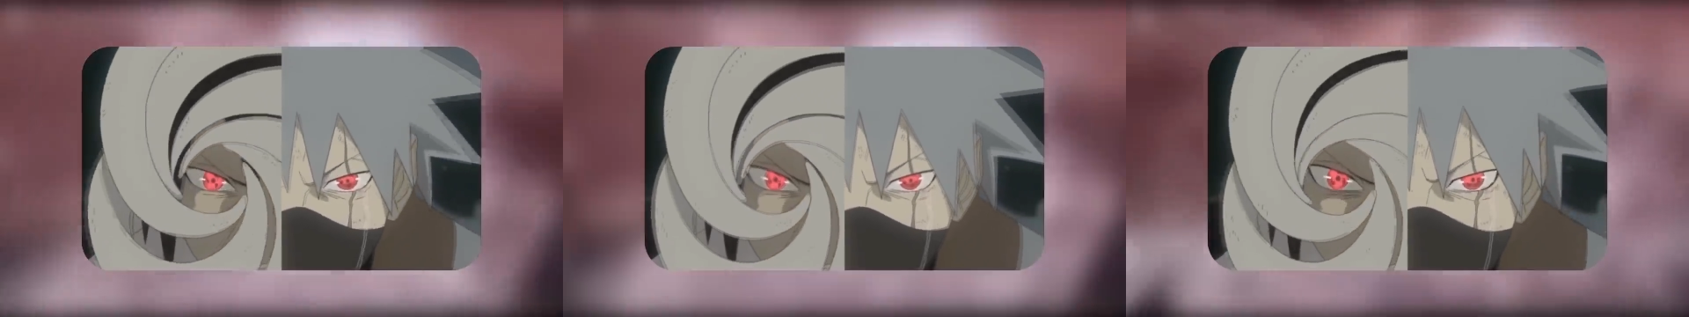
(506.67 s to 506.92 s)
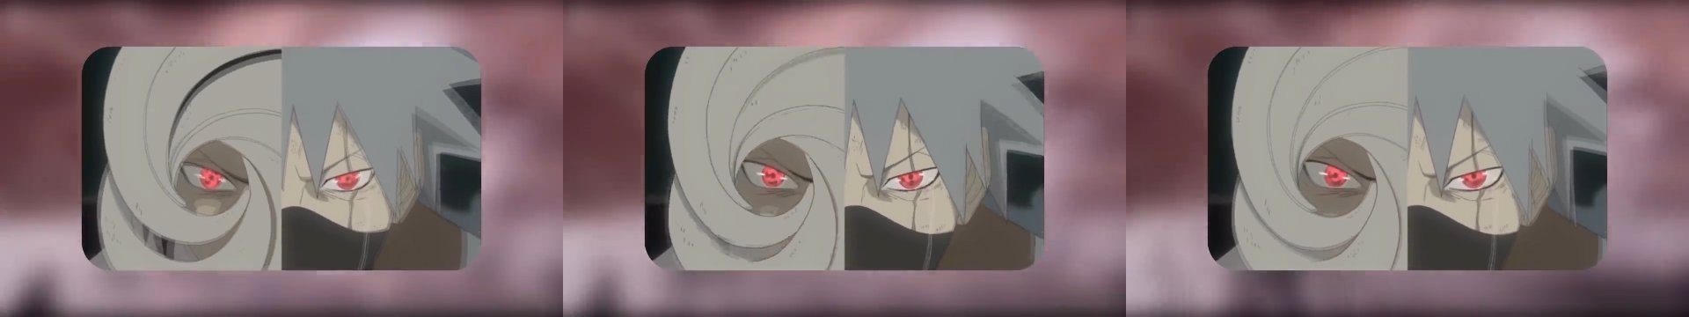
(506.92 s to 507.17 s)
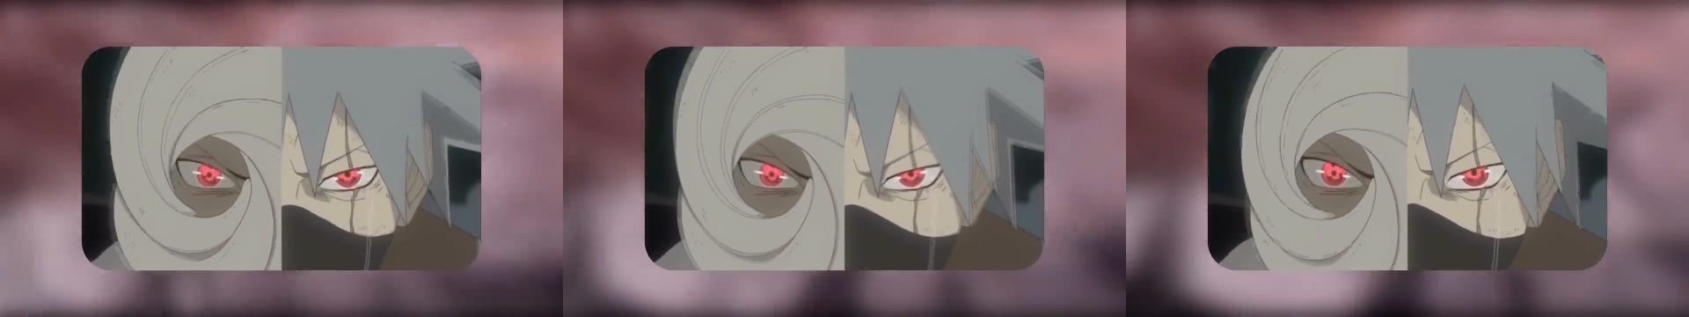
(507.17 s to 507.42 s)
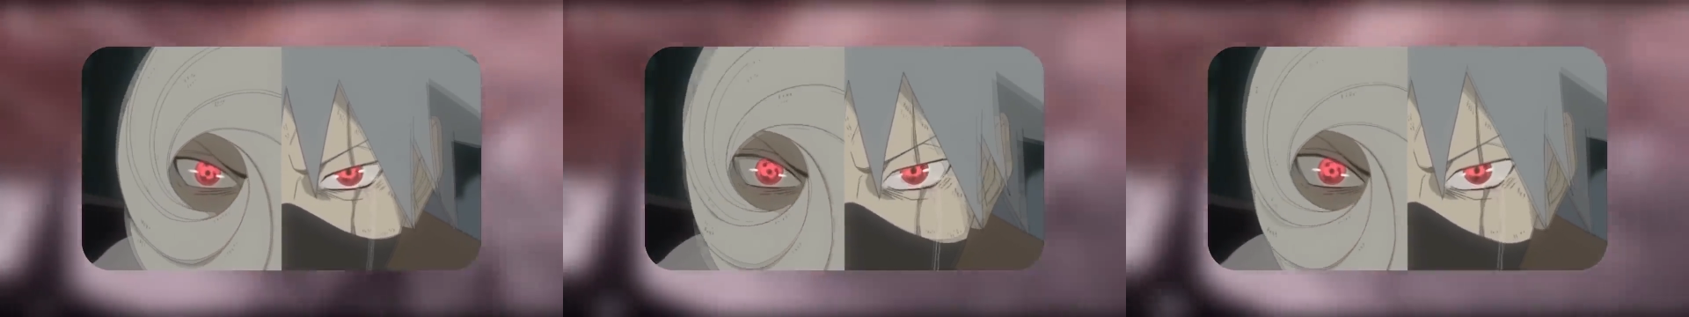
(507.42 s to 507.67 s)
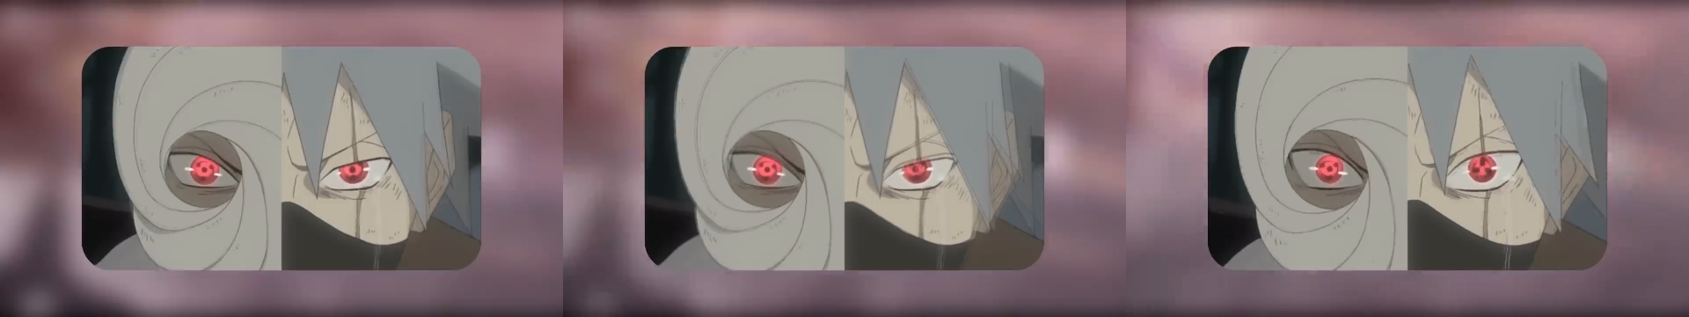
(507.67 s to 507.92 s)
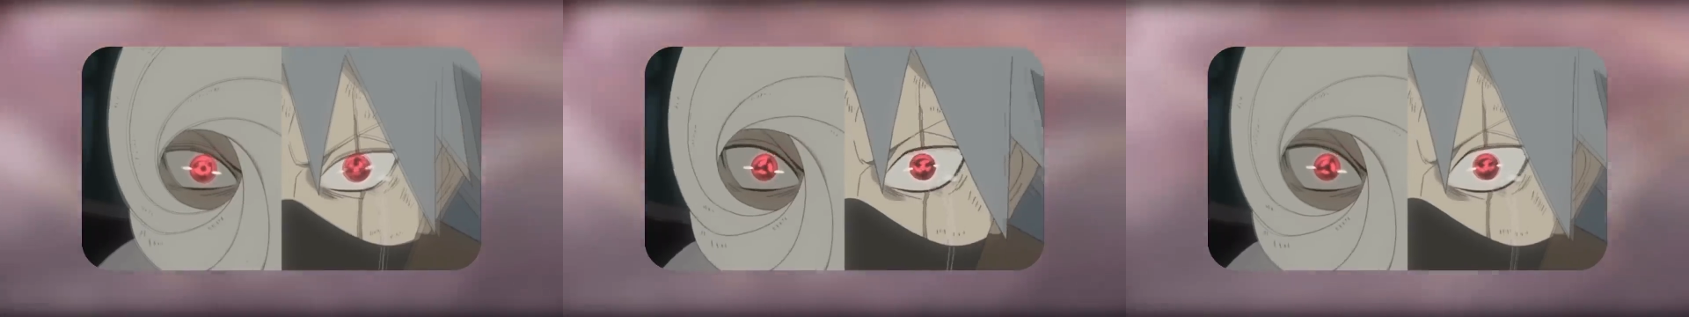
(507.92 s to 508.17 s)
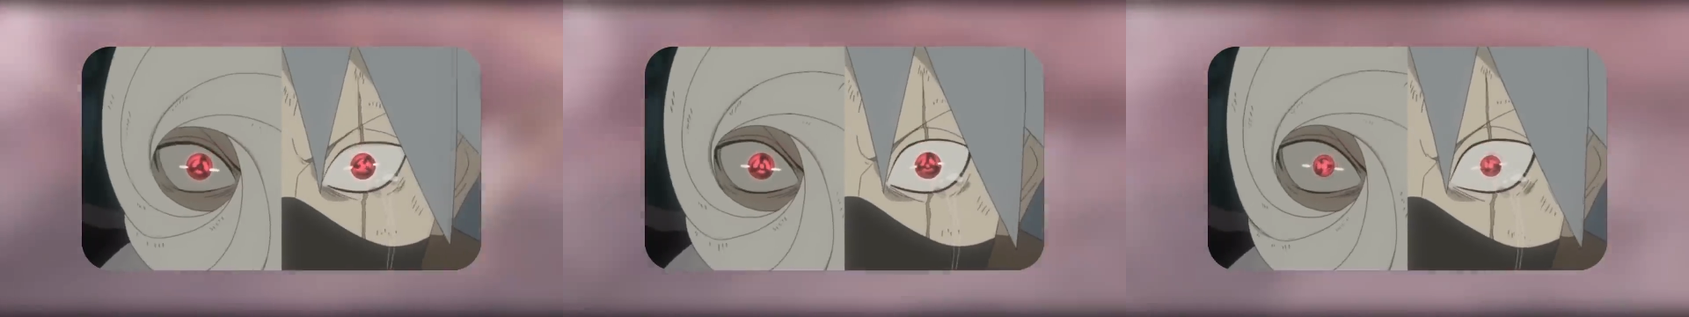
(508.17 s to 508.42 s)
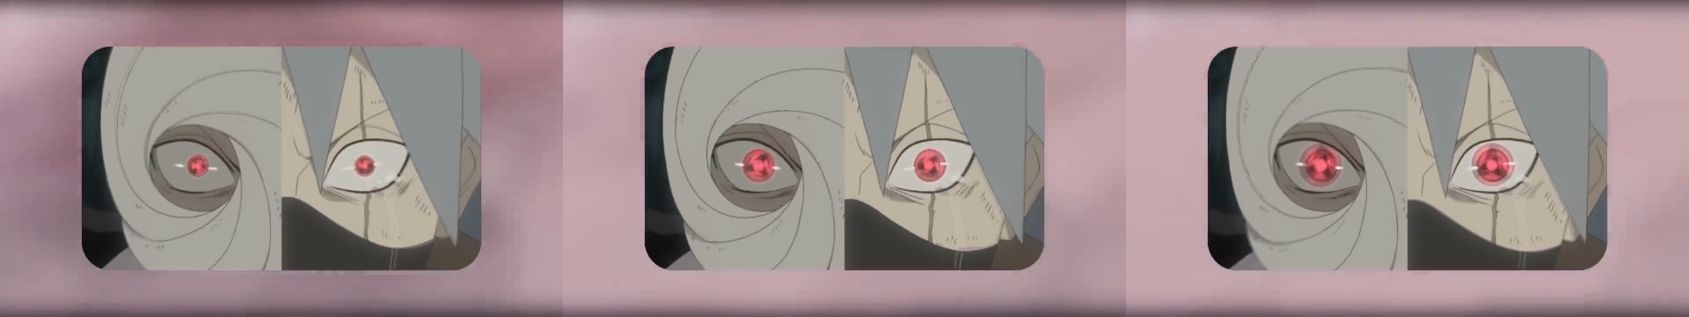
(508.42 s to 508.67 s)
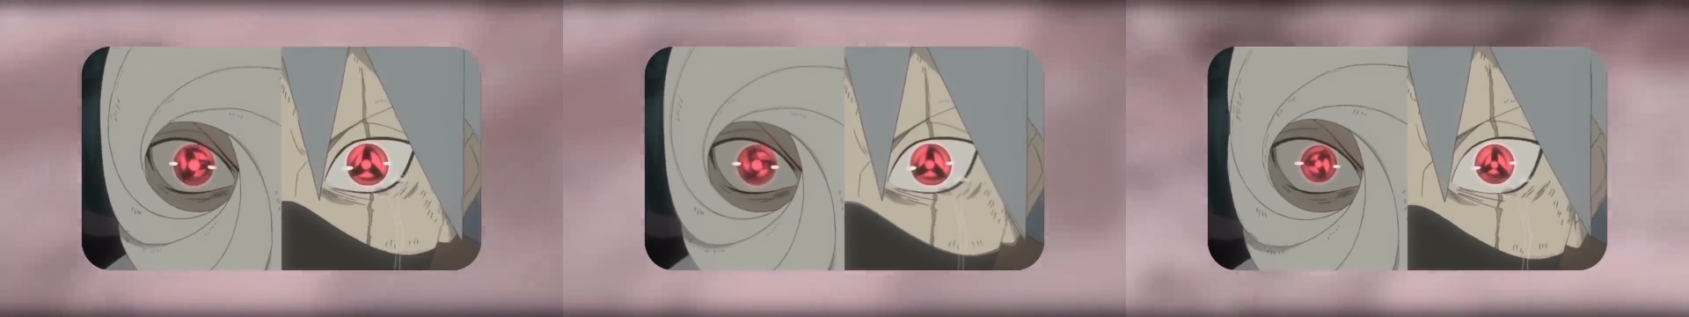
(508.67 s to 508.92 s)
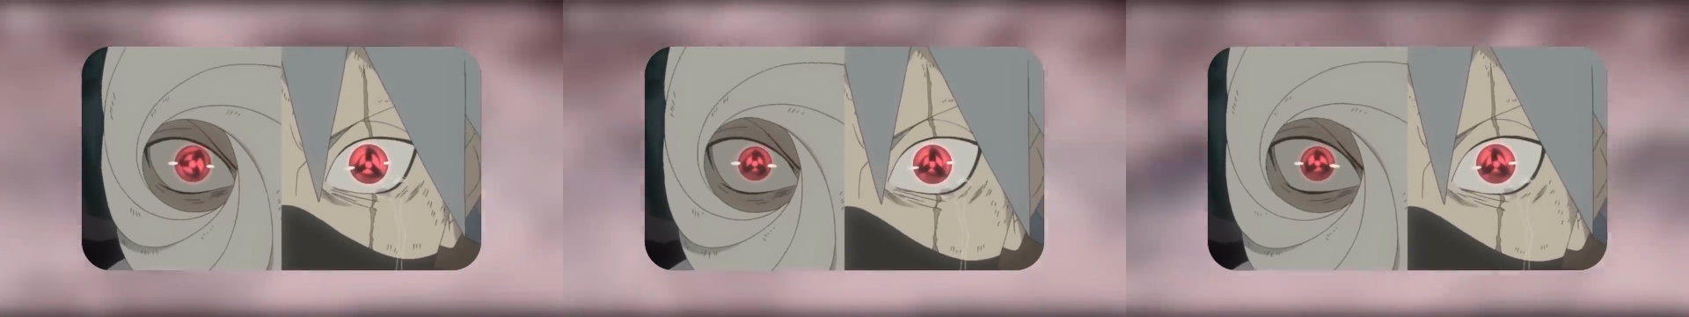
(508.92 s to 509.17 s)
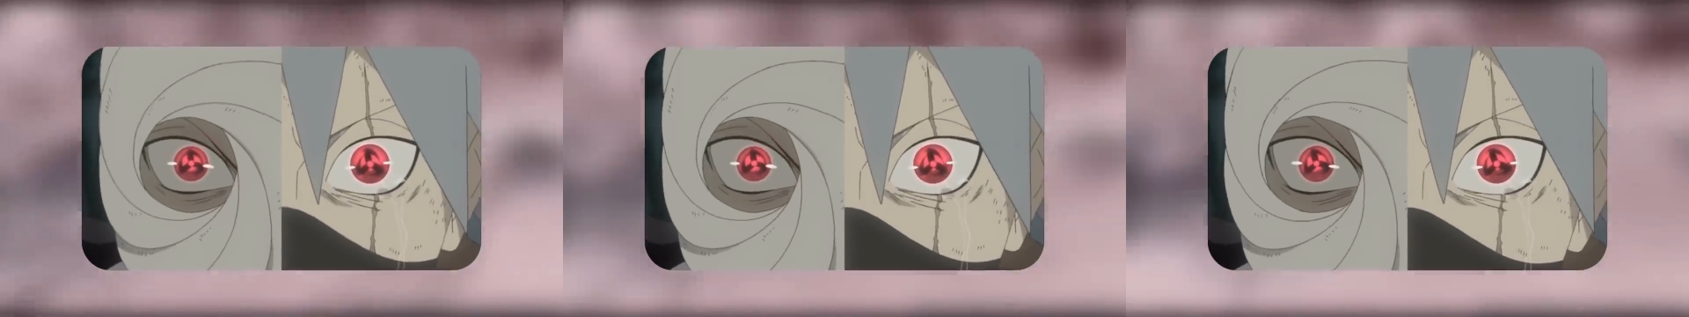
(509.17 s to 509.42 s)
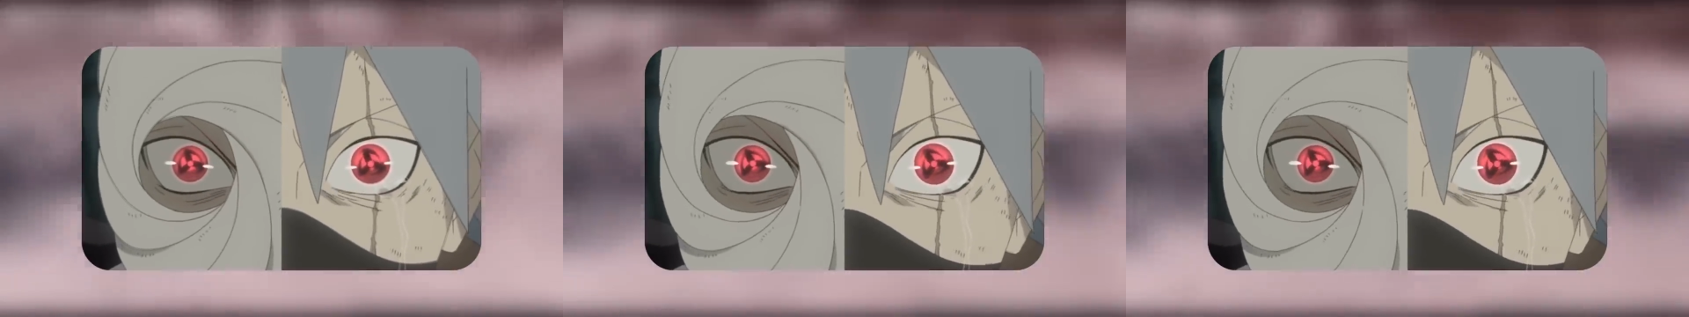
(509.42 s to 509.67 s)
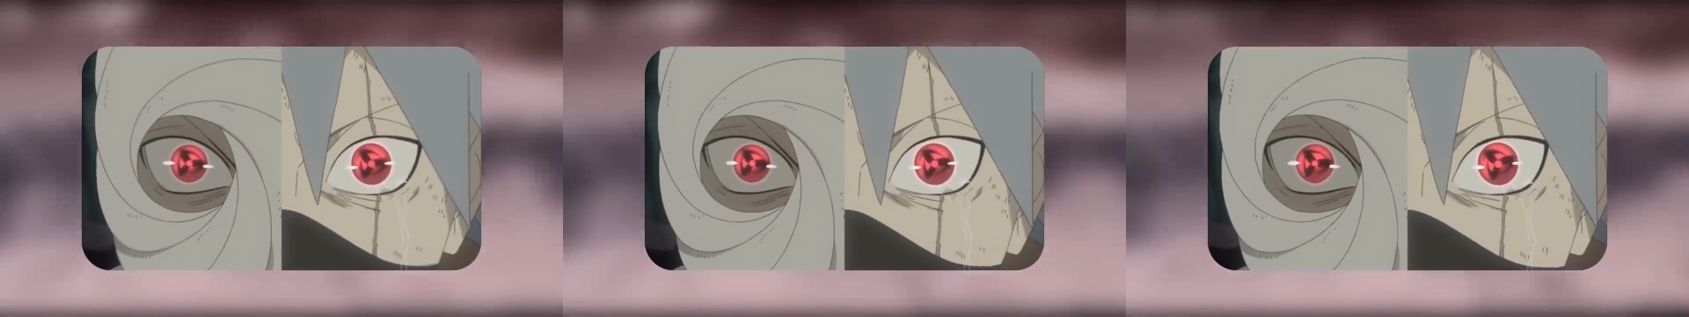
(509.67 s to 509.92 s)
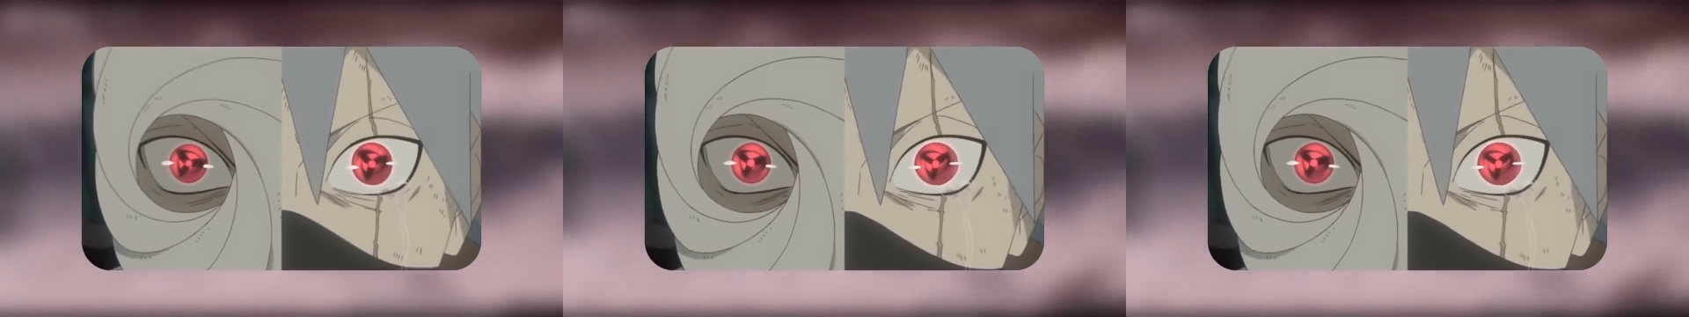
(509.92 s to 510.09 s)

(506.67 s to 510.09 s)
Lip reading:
[unreadable: no face in view]